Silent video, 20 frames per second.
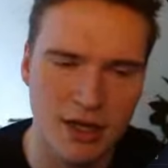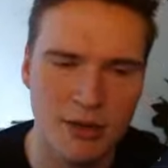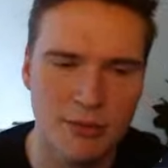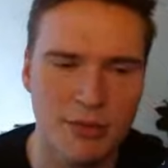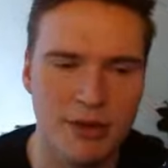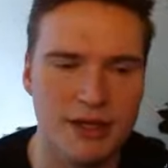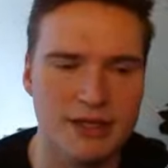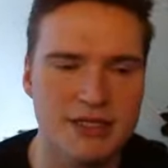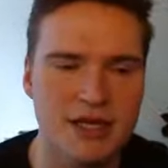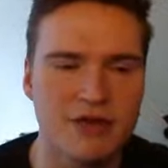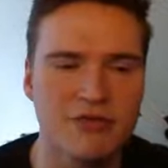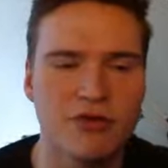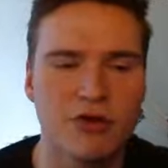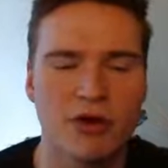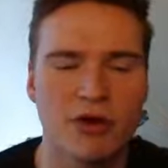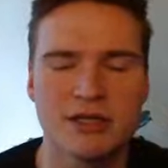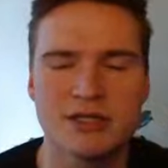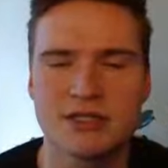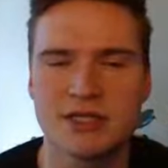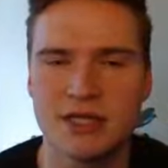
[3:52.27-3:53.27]
because if you
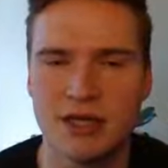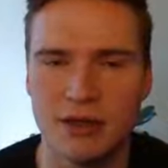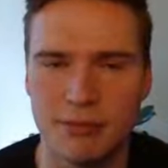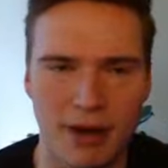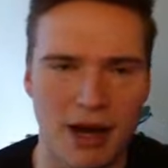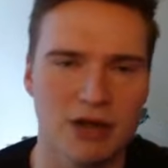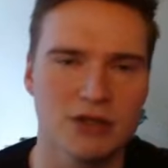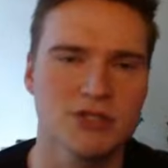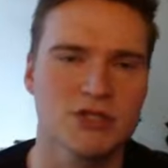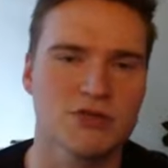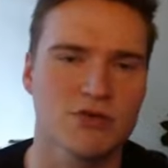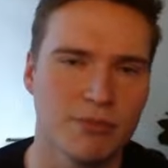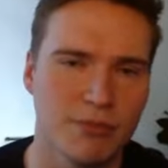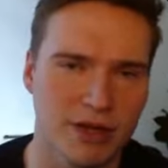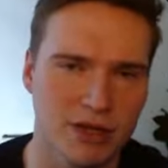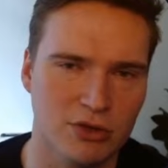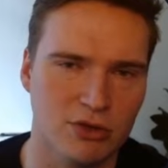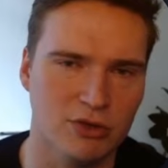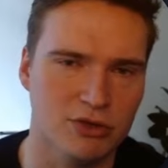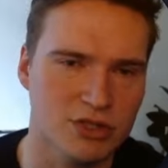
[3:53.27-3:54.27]
can see a bounce from
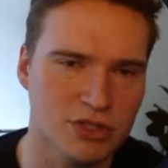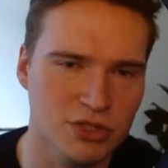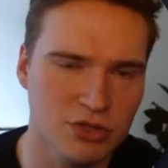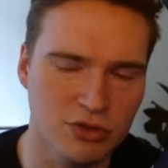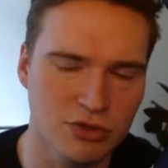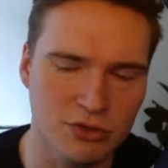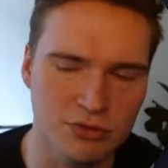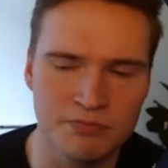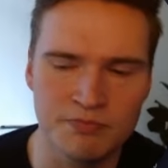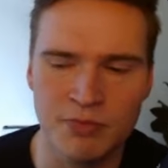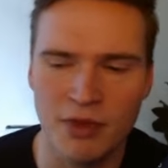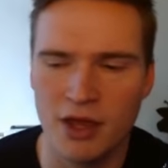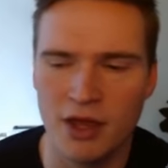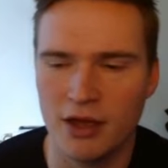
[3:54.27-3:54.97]
Bitcoin soon,